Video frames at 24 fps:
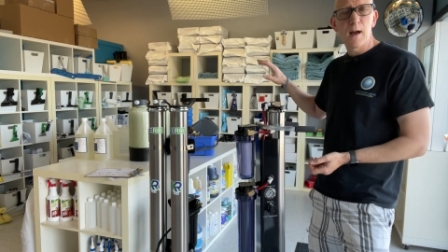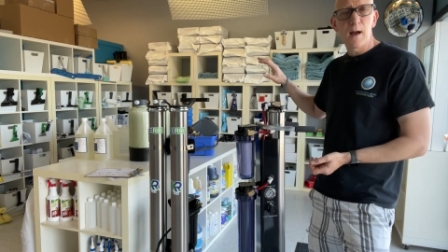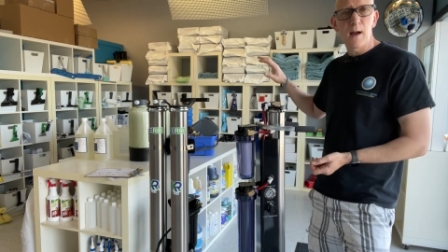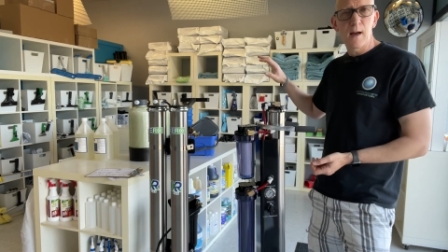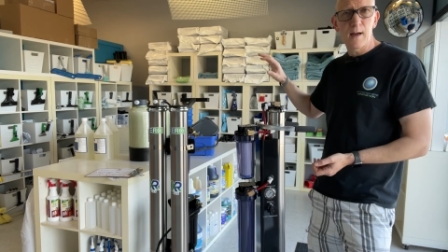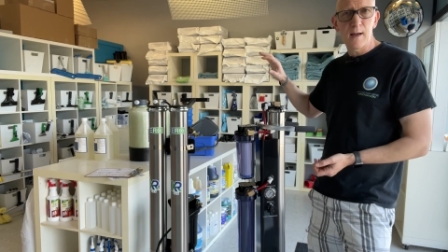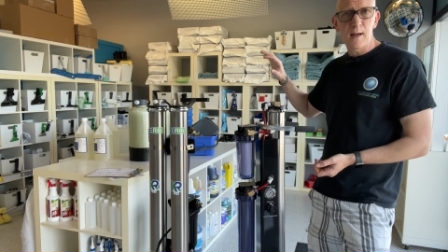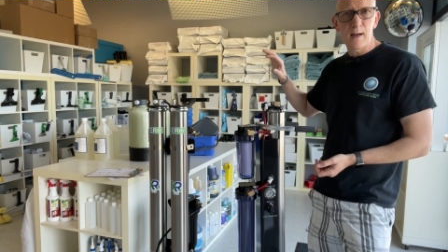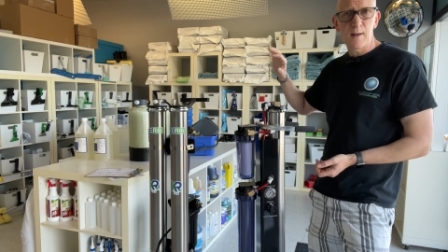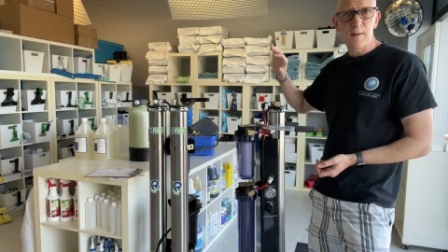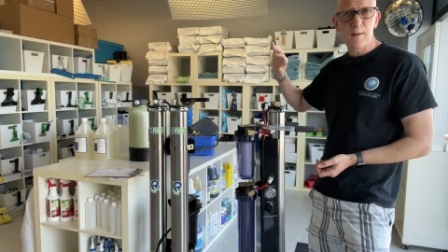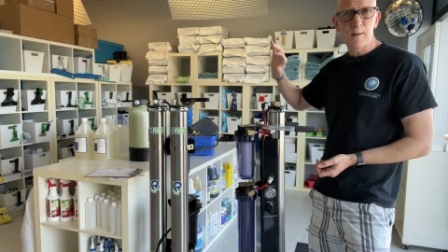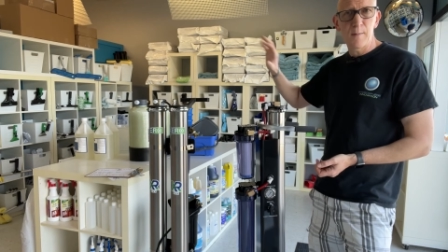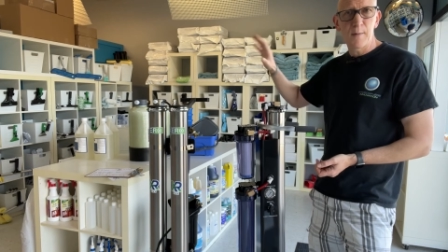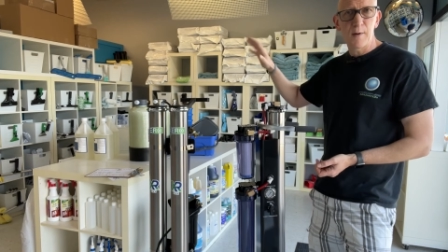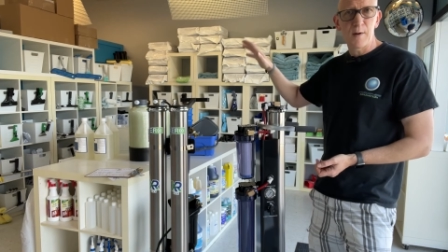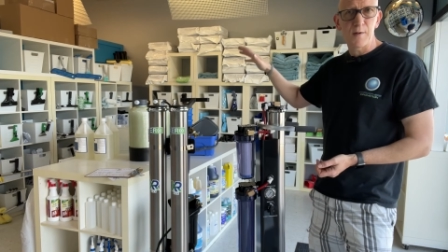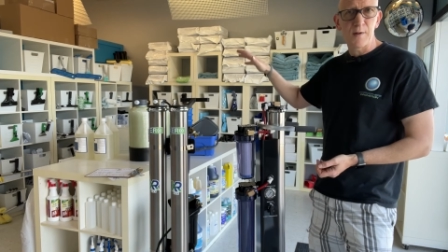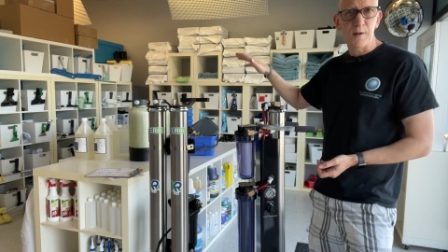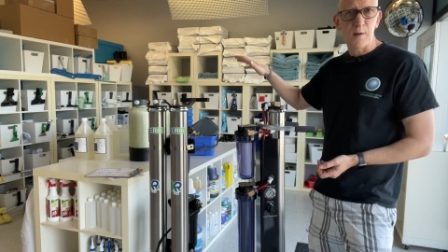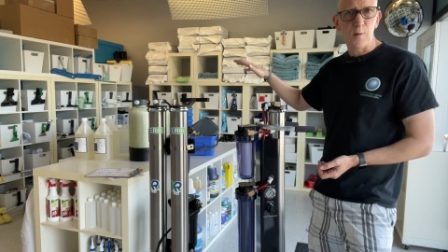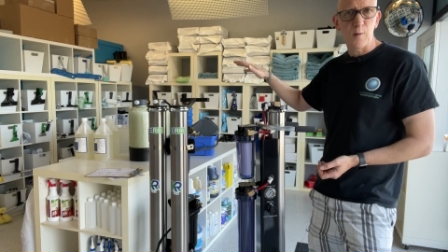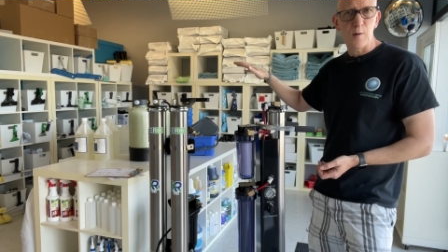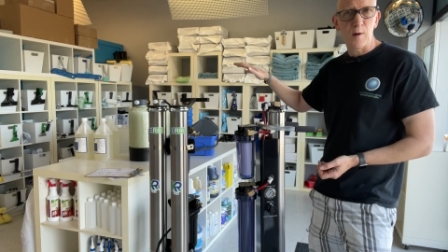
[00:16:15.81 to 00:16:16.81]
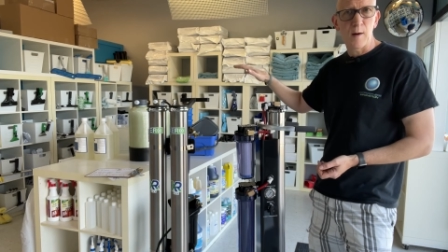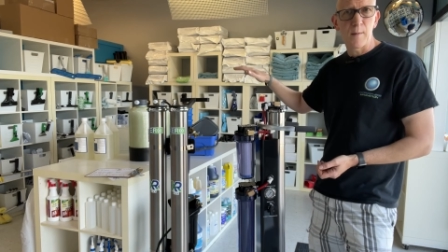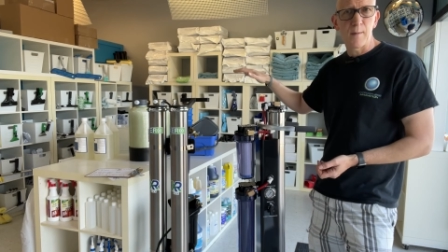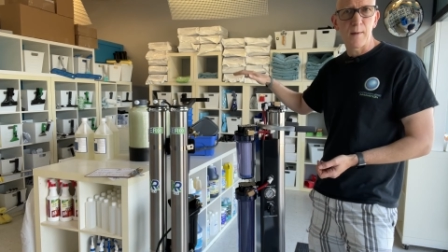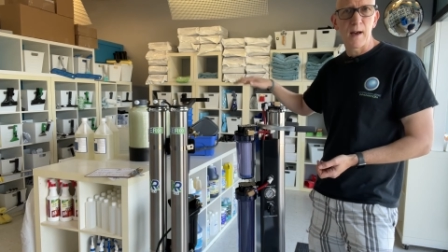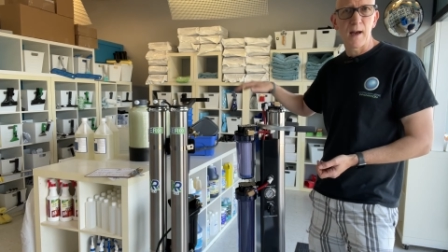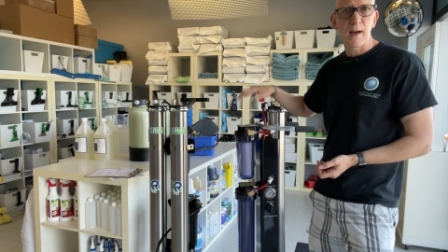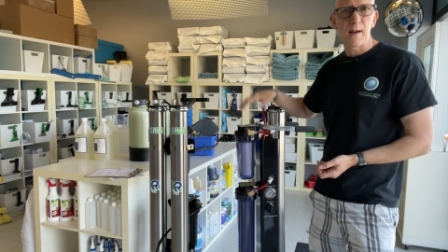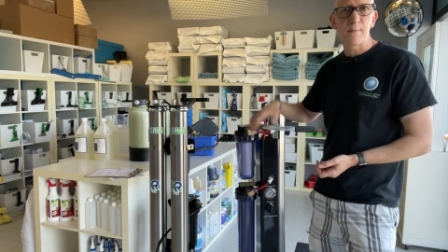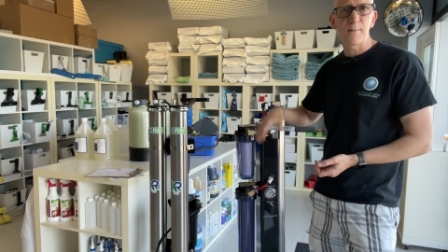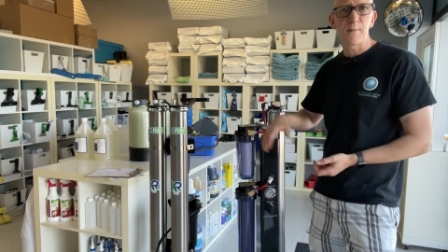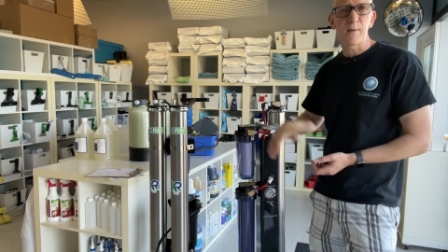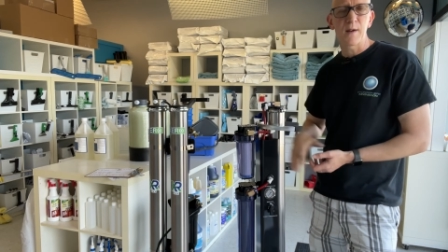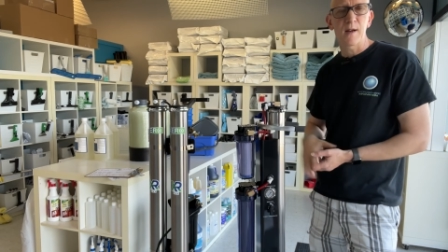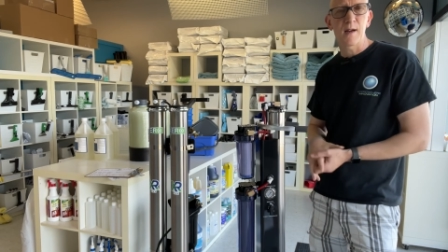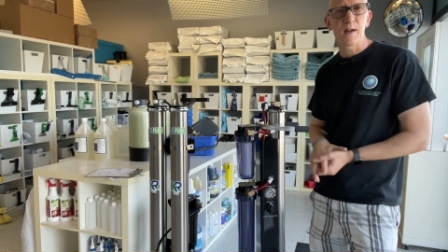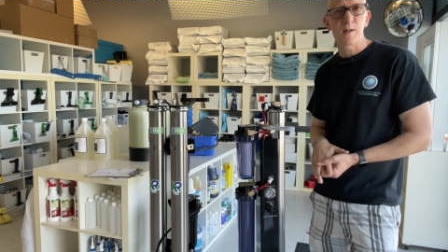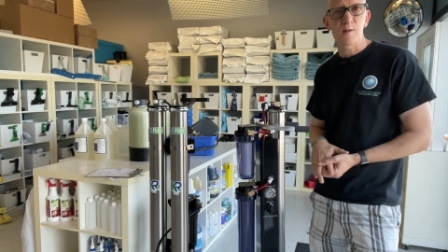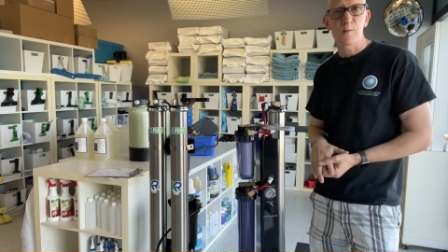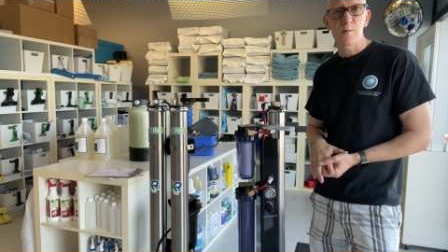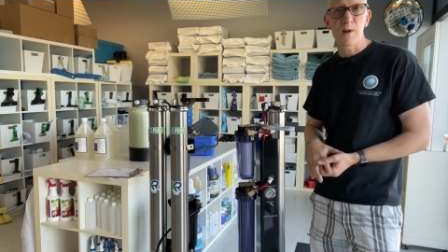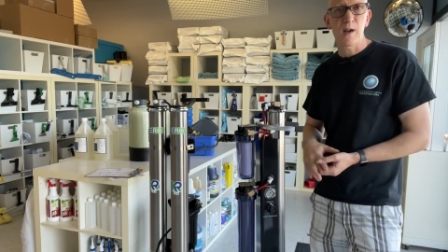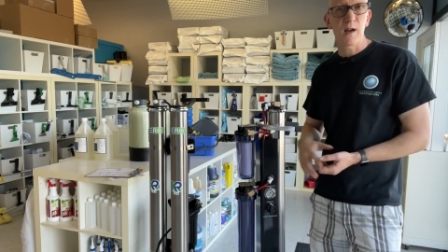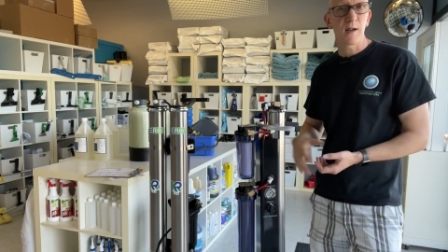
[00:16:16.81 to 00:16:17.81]
uh, in the building where I'm at
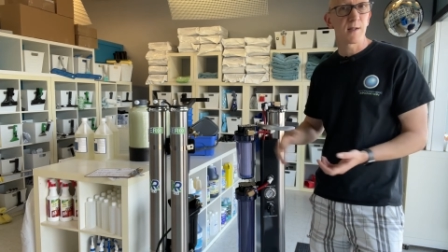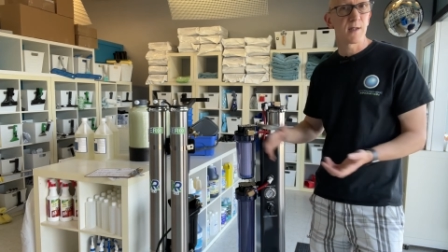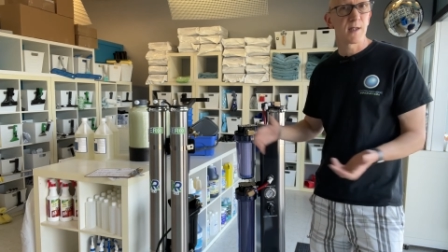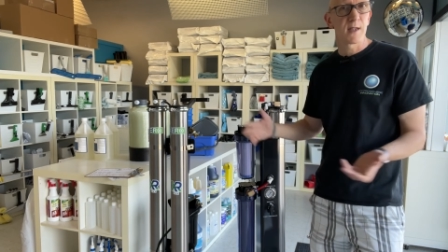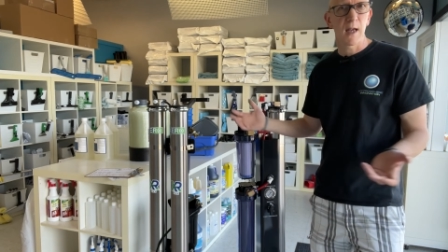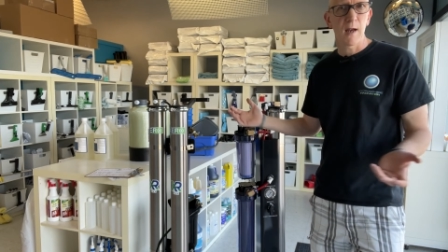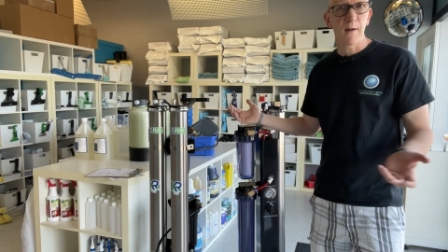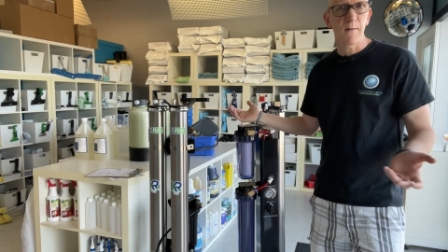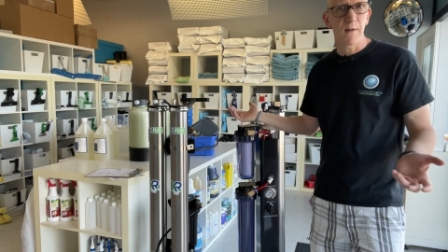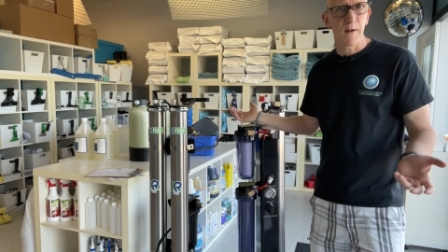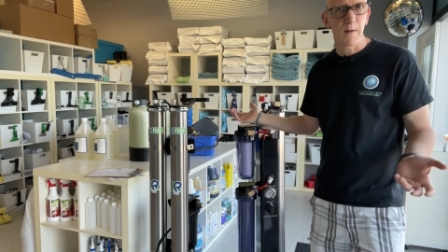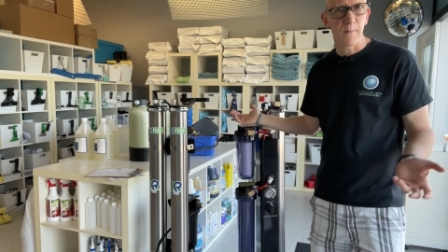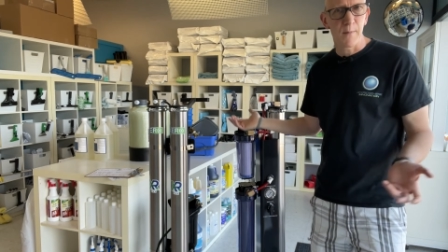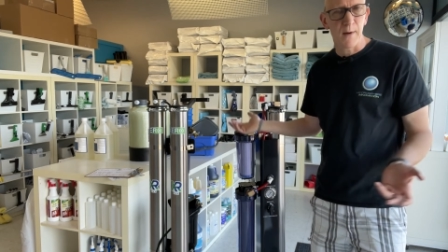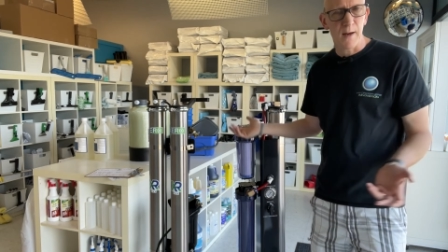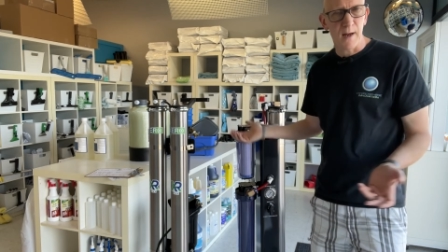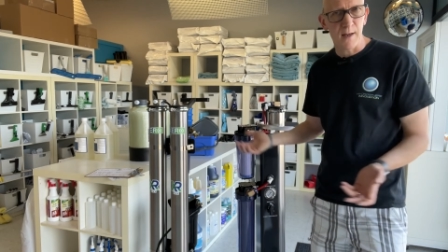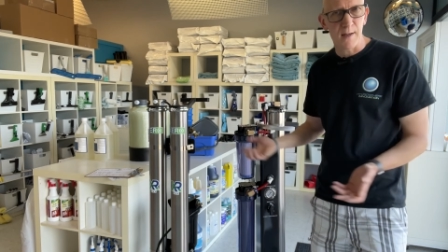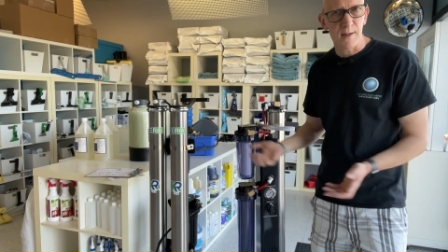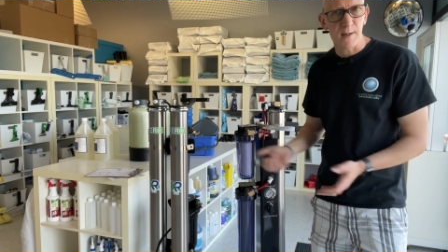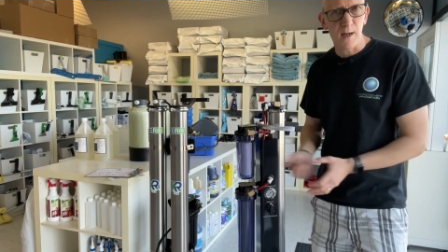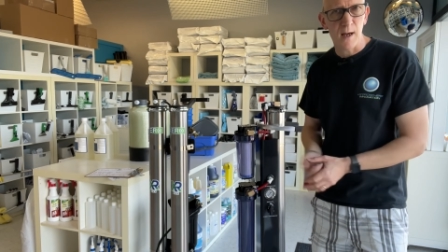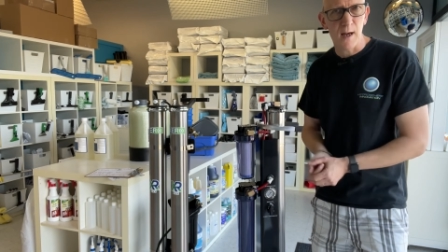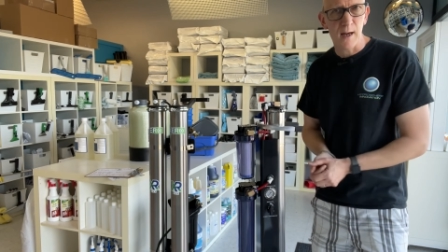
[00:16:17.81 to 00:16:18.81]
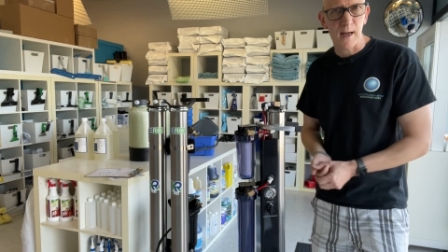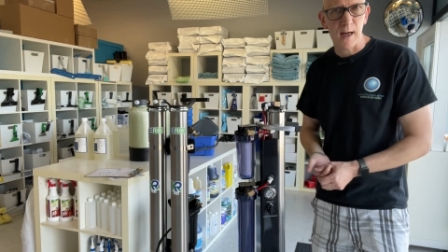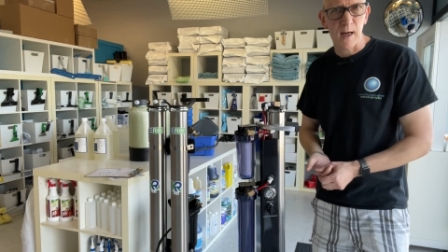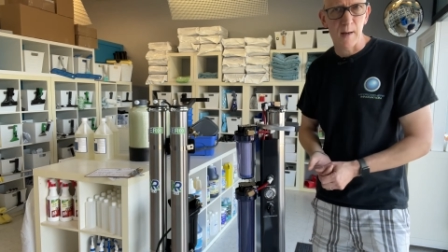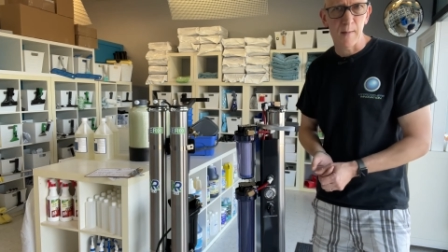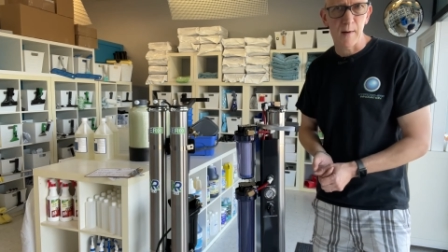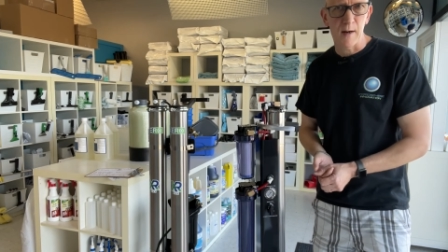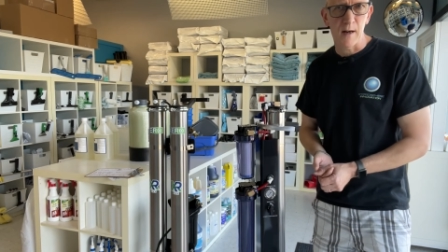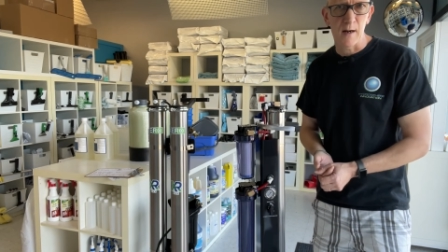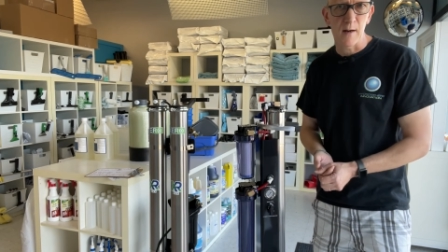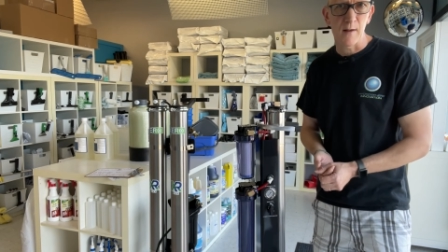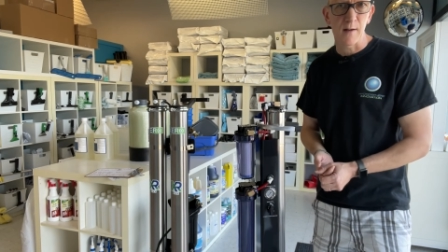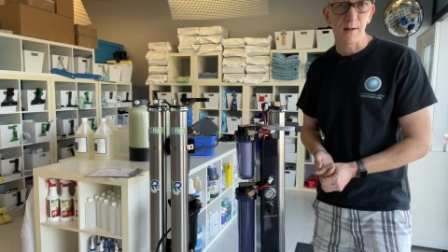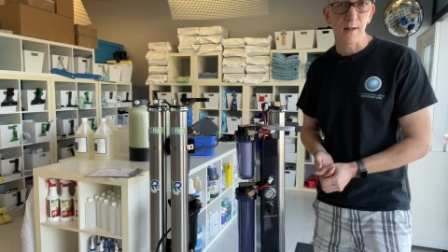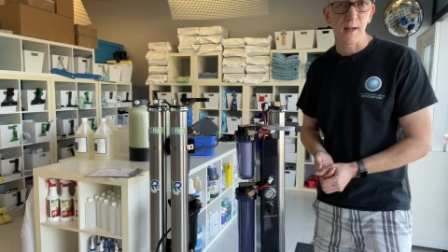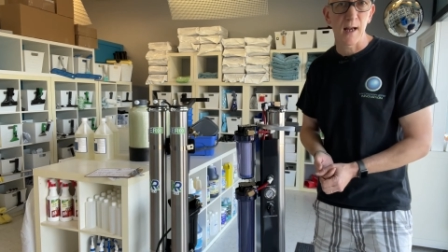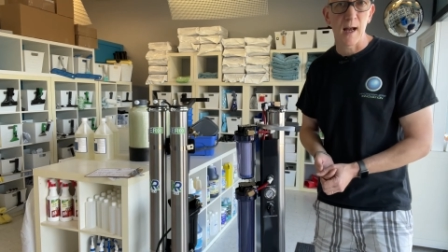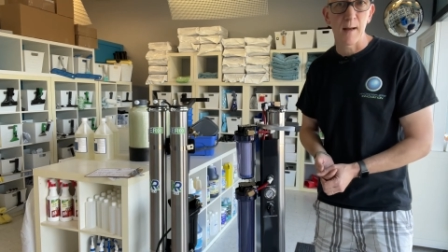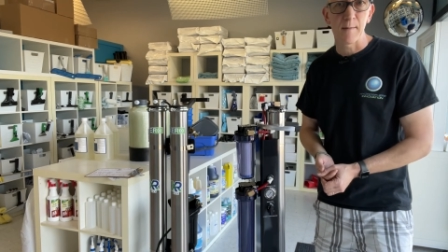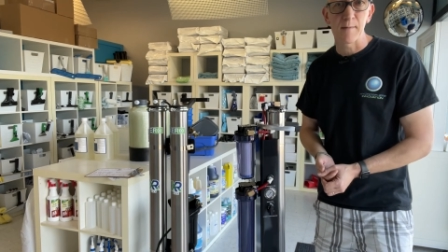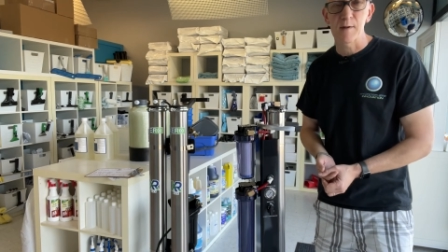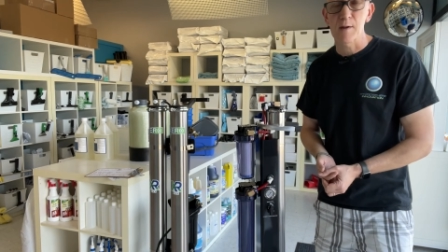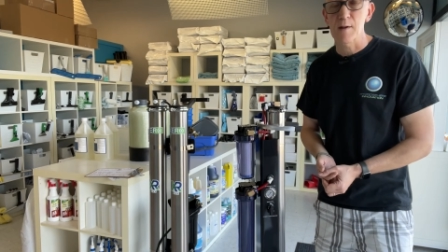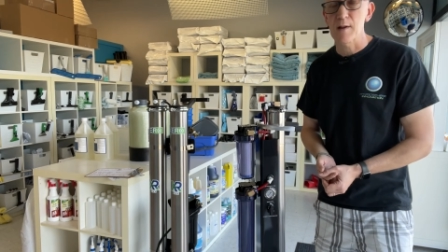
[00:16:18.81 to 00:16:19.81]
because we got 70 psi coming out of the
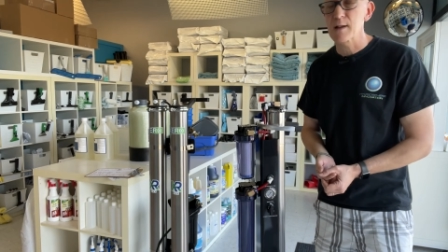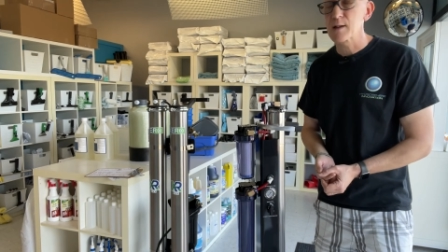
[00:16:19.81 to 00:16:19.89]
tap, so